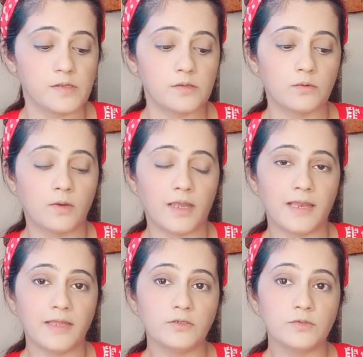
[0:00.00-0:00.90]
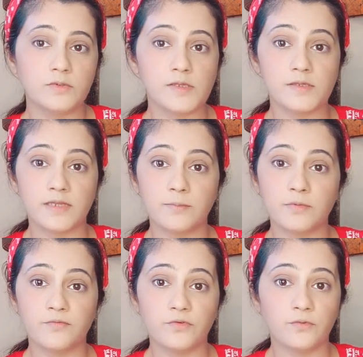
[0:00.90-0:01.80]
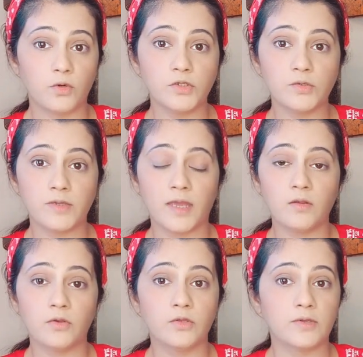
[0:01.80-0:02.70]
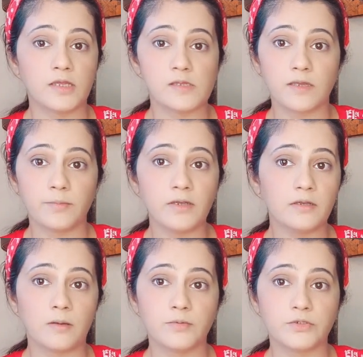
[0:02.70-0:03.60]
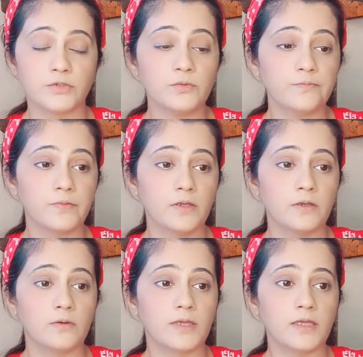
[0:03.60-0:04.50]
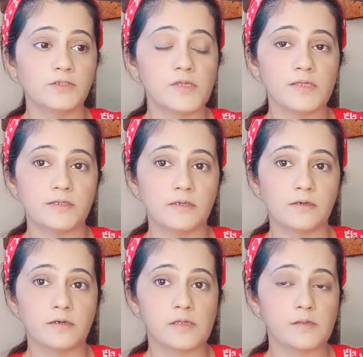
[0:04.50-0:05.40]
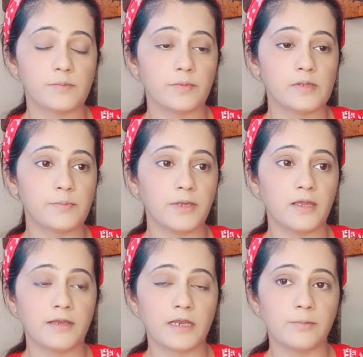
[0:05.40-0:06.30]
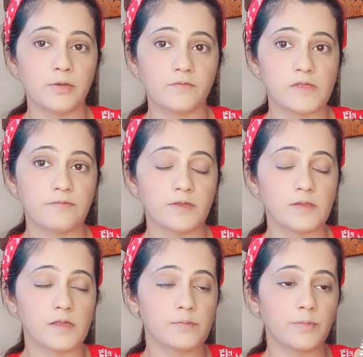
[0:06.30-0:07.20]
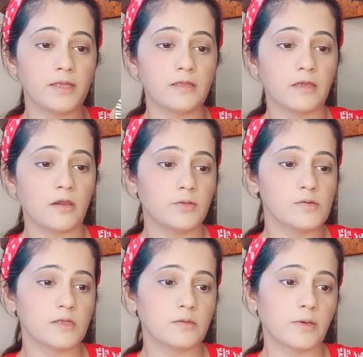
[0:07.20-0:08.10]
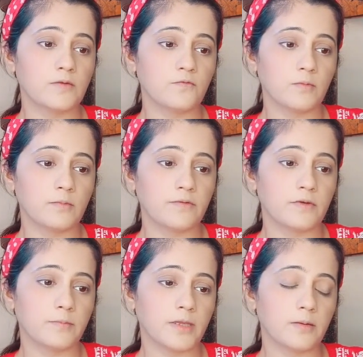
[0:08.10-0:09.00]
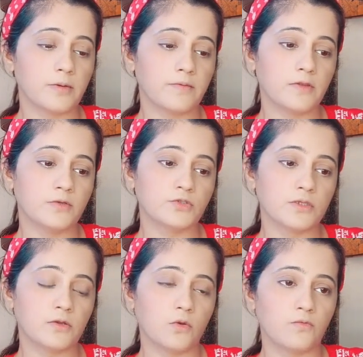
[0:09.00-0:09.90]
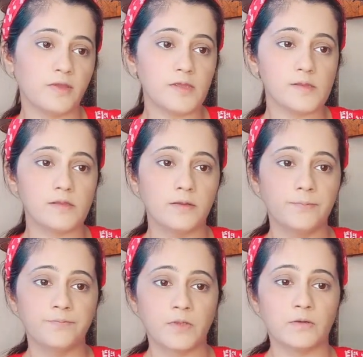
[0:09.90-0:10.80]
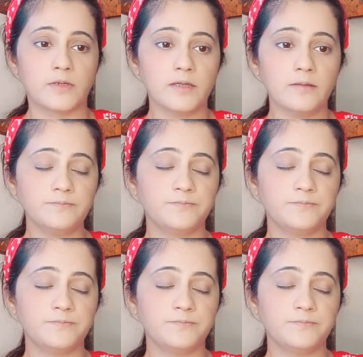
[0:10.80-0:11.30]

So I like to do this step. If you want, you can, or you can skip it, up to you. Okay, just spray a little bit of this fixing spray. Now I'm using the one from Makeup Revolution Glow Fix. Okay,